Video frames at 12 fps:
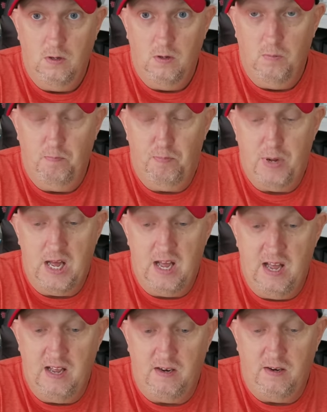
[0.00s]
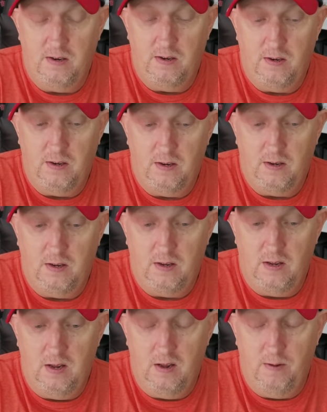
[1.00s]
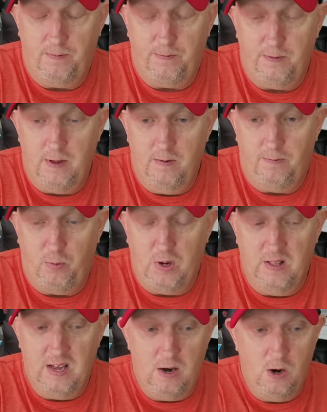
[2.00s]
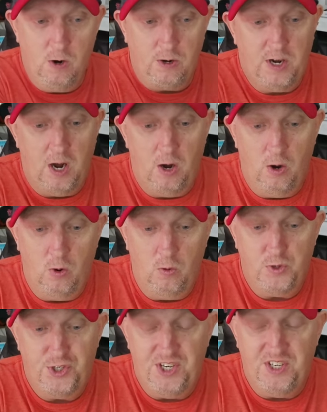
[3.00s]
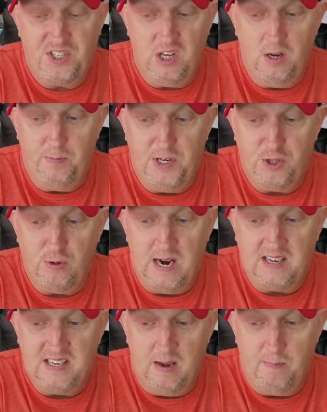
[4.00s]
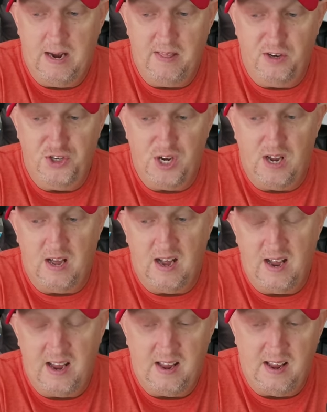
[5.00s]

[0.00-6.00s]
But if if we let her go, she's gonna be tracked down by the Jedi.